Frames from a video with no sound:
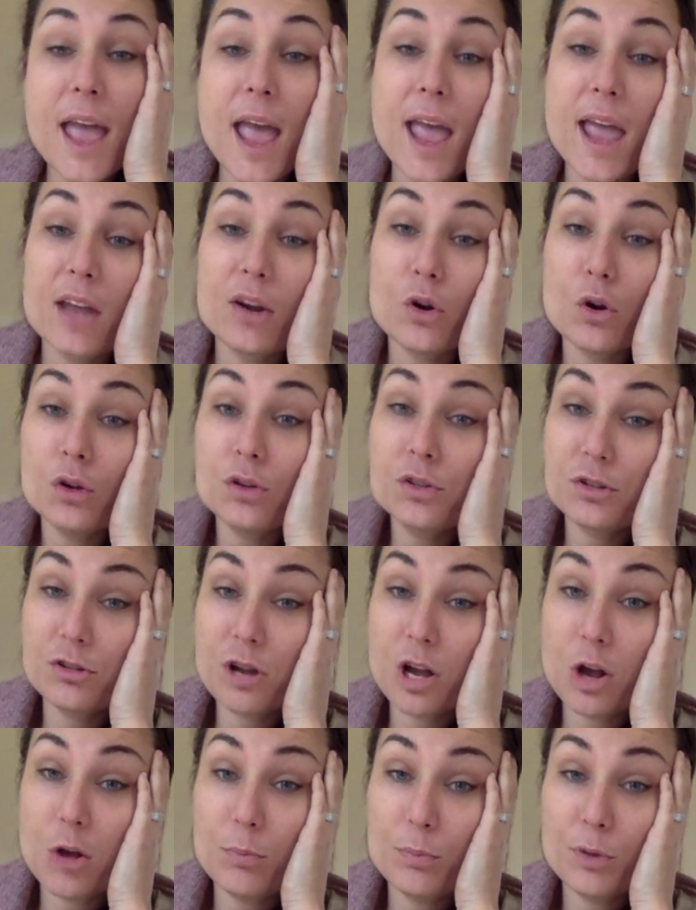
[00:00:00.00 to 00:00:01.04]
and also
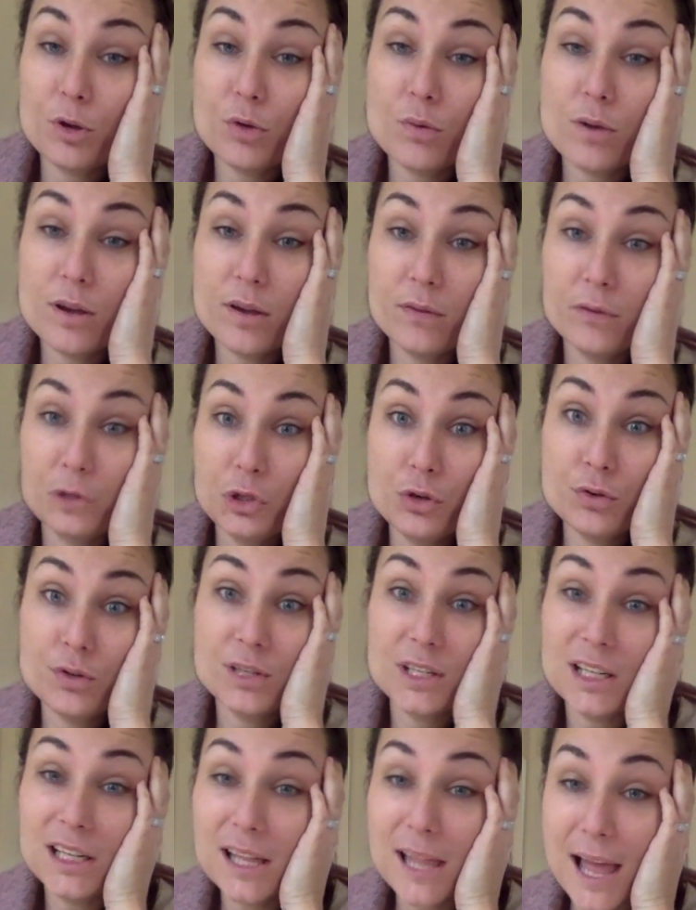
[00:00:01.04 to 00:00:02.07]
help you with
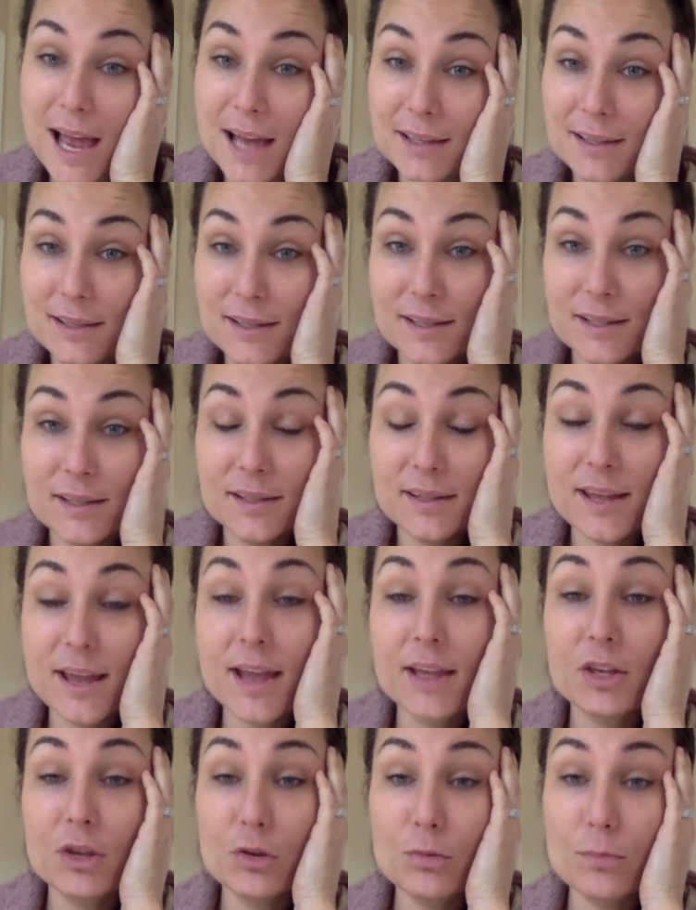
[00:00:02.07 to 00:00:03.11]
choosing classes
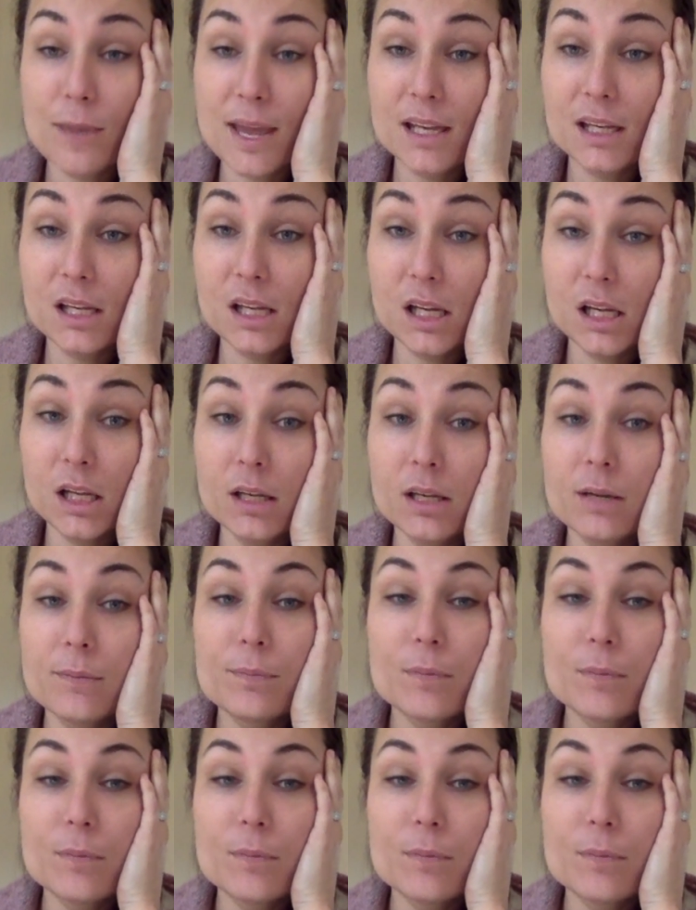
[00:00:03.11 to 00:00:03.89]
that you may need.